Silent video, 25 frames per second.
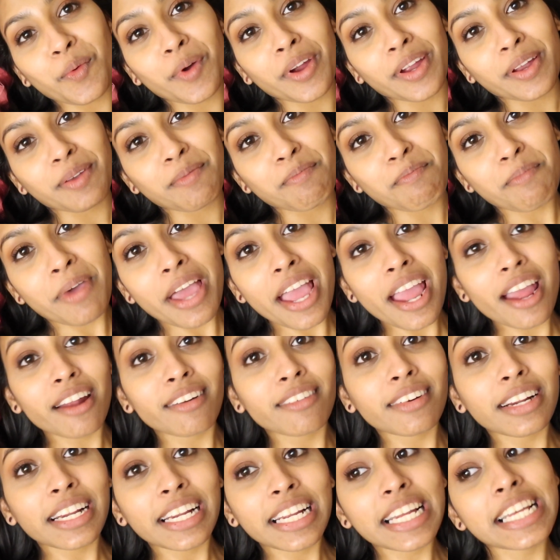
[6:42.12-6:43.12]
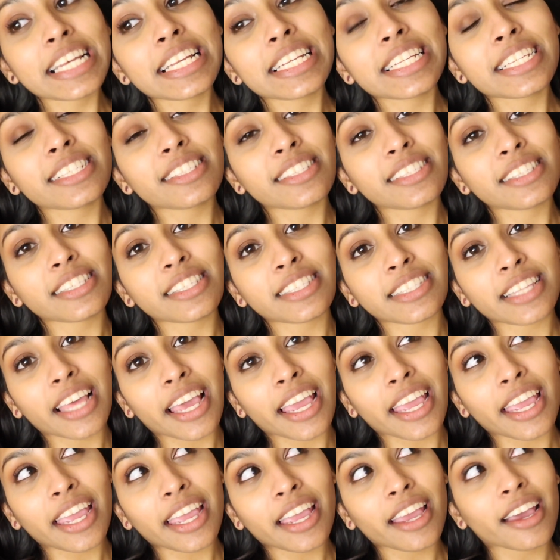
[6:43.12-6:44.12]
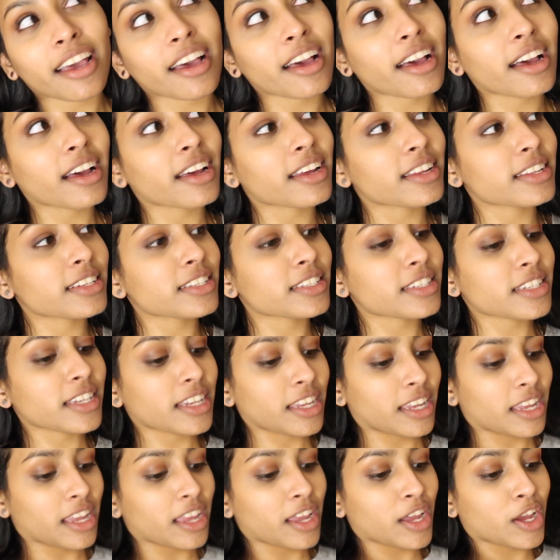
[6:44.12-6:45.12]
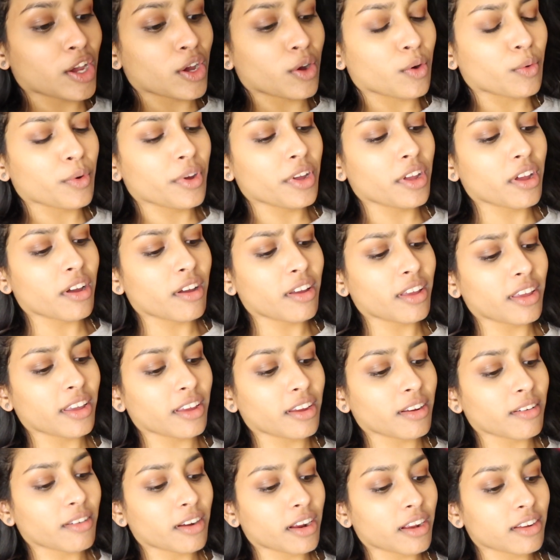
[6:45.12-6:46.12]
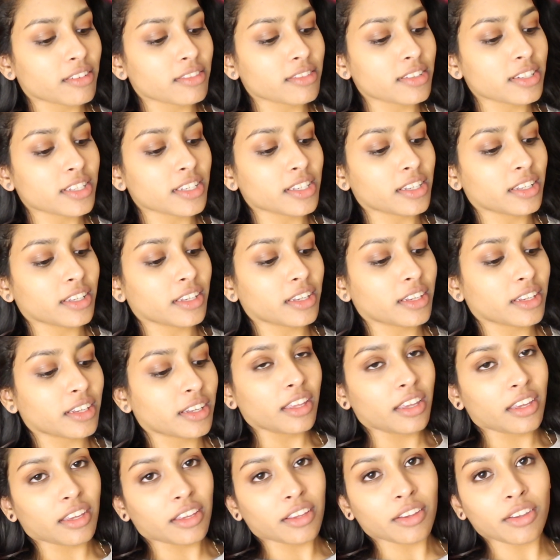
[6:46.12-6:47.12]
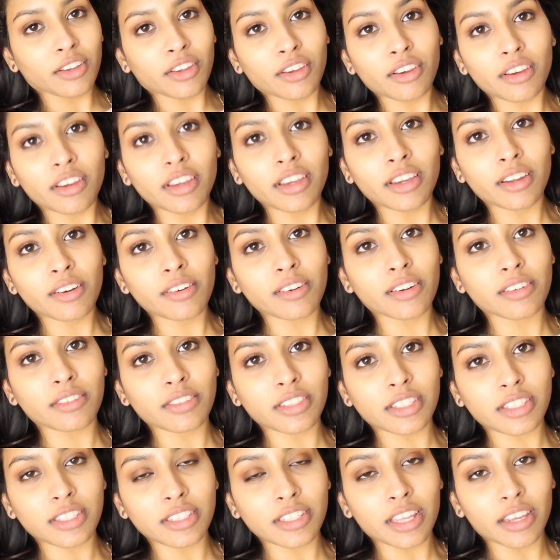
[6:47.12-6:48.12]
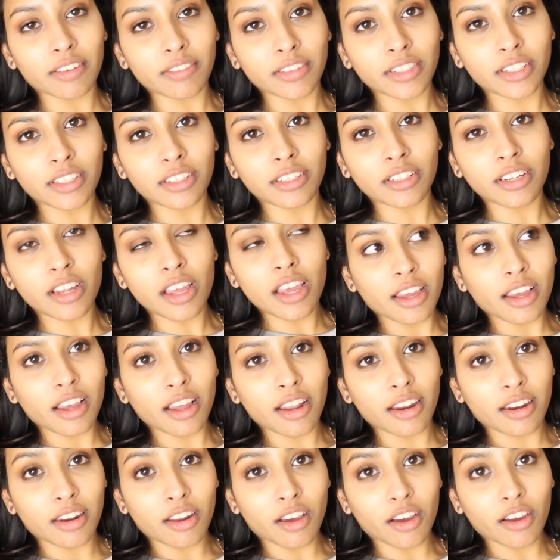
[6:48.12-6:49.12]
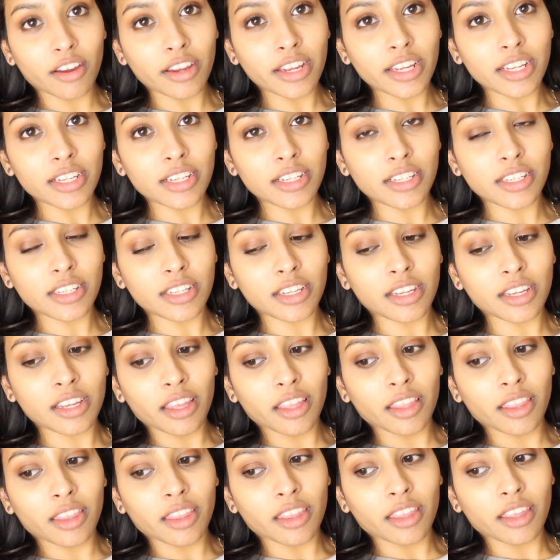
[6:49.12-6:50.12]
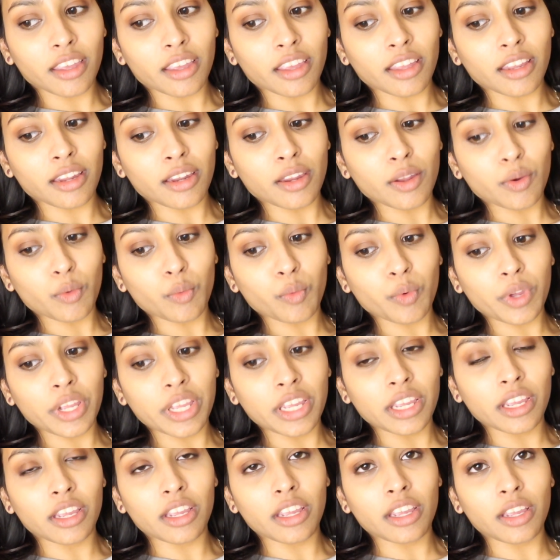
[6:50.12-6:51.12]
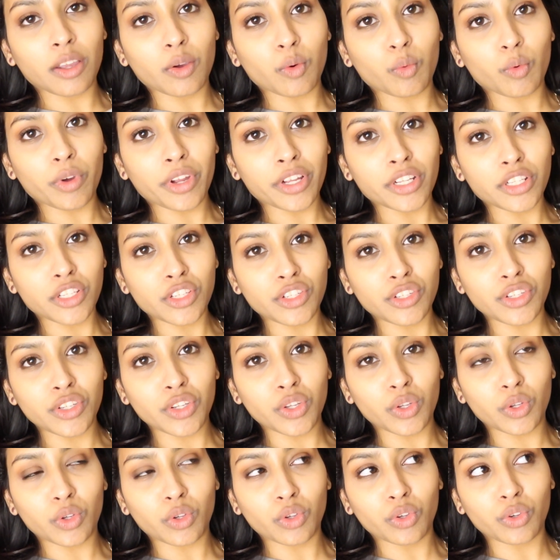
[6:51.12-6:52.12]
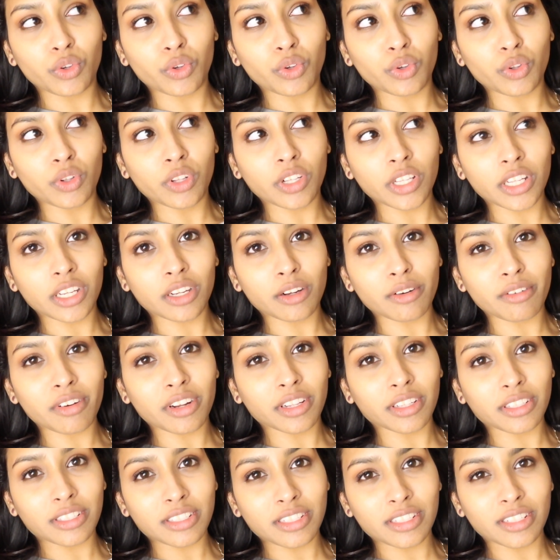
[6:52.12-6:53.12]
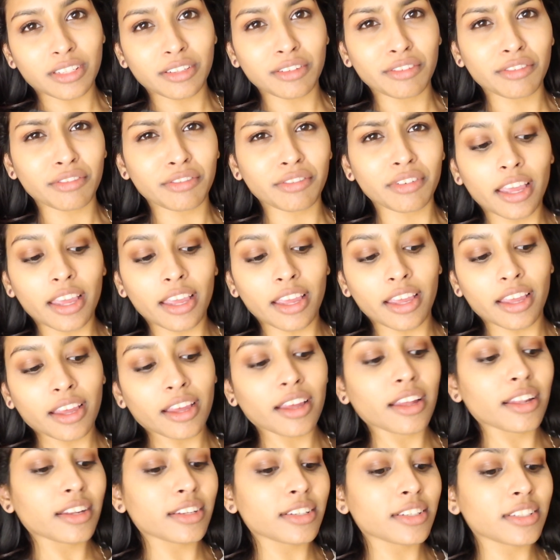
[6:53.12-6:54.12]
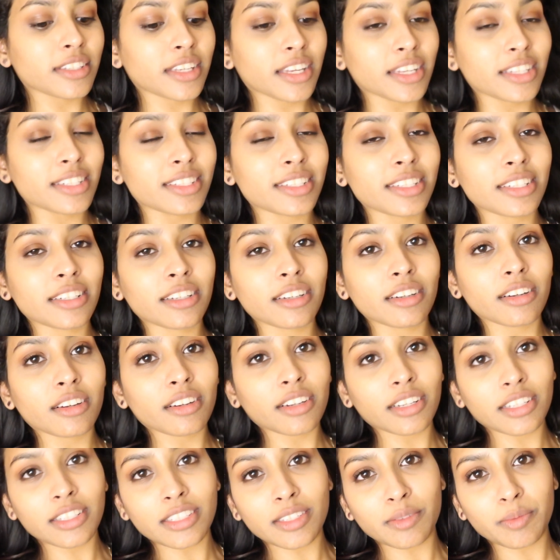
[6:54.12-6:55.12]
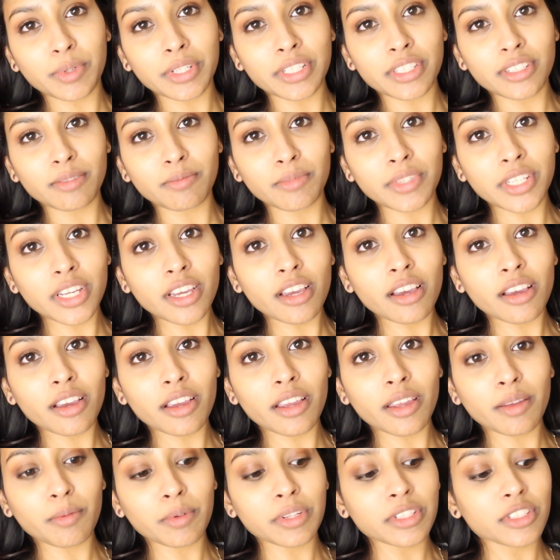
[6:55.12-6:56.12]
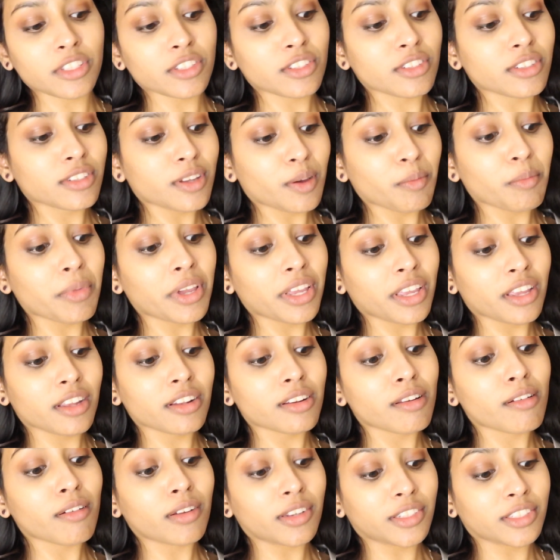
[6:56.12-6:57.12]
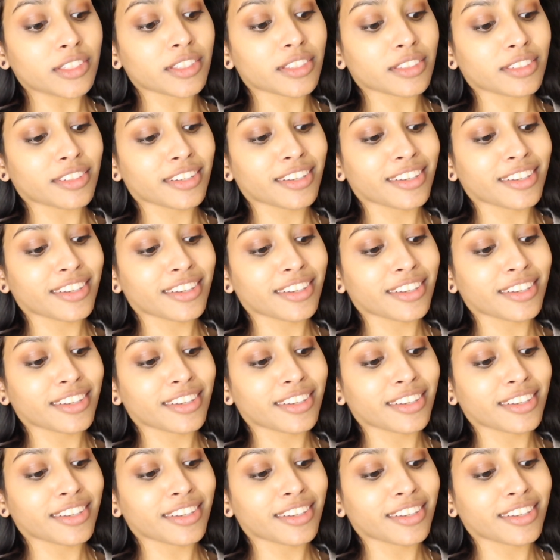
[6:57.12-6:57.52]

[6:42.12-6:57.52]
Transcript: we're in Paris and we got here around yeah got here around seven at night and then we went to like a relative and had dinner and spent some time and stop making noise